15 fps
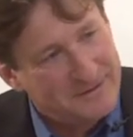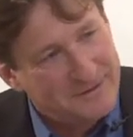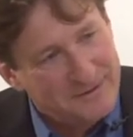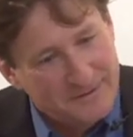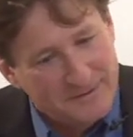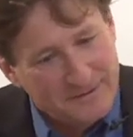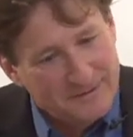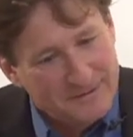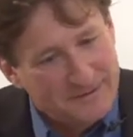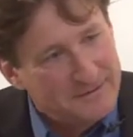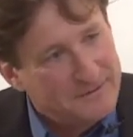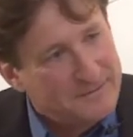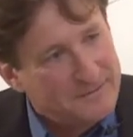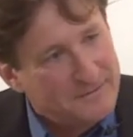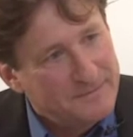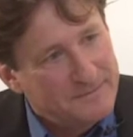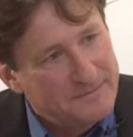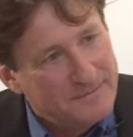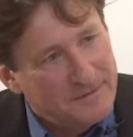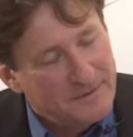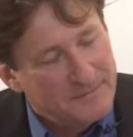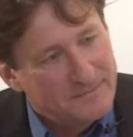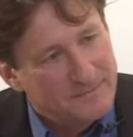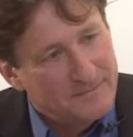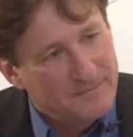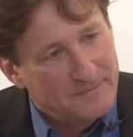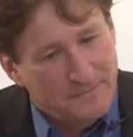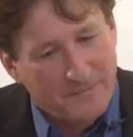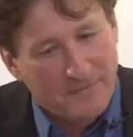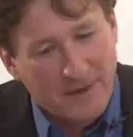I was thinking of the
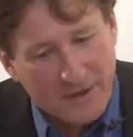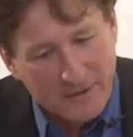Melancholia.